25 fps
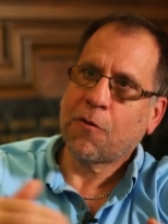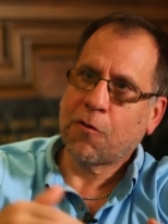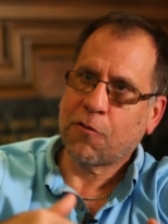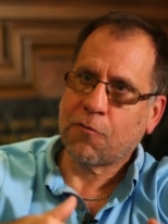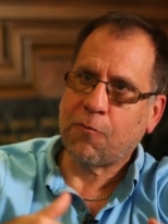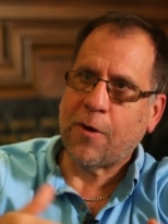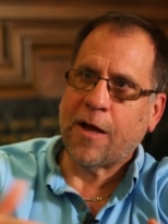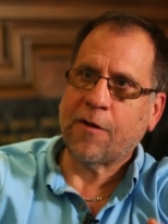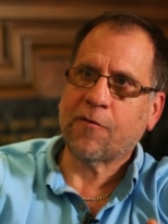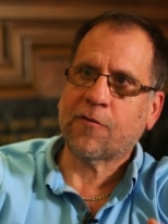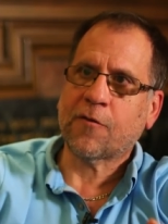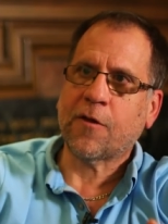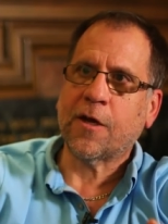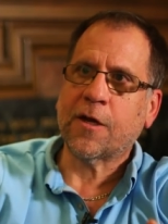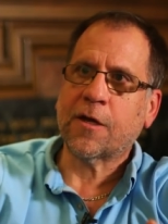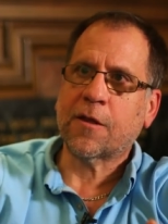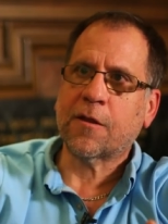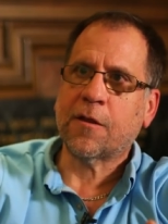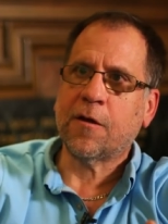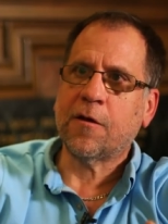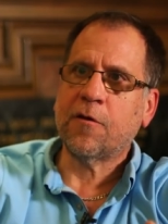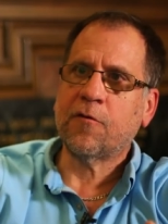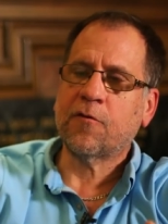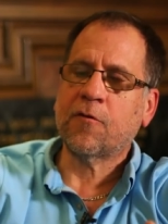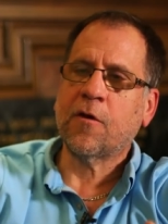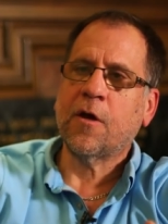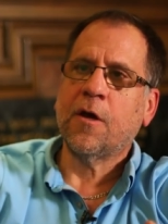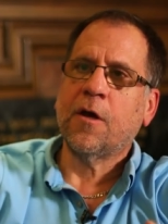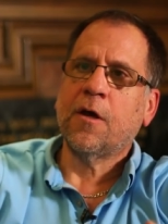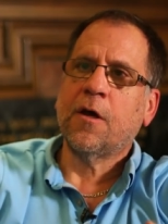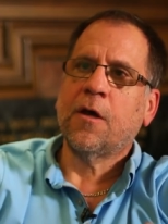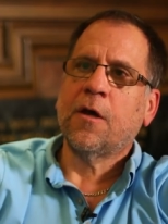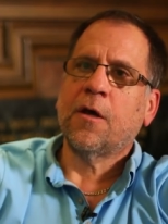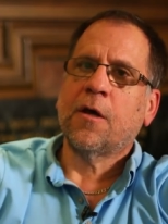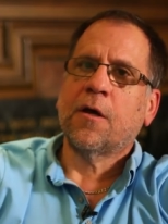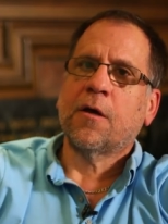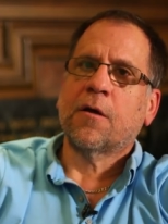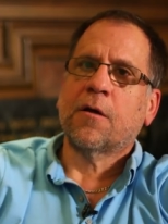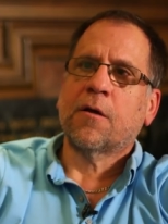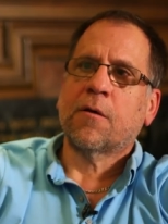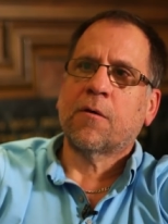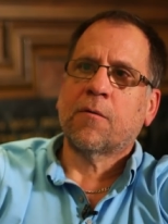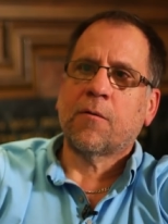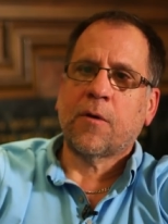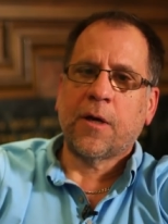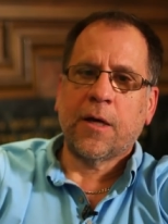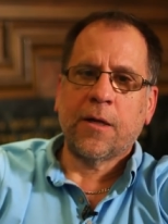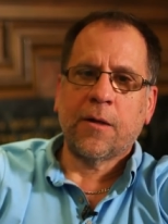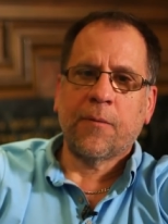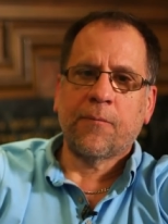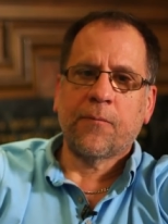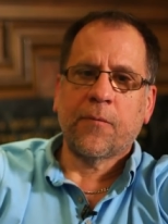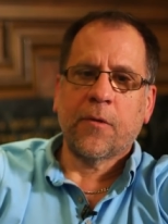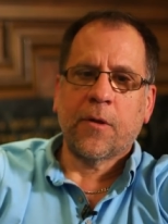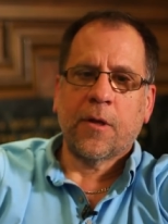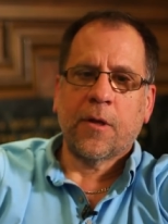threats like this, right?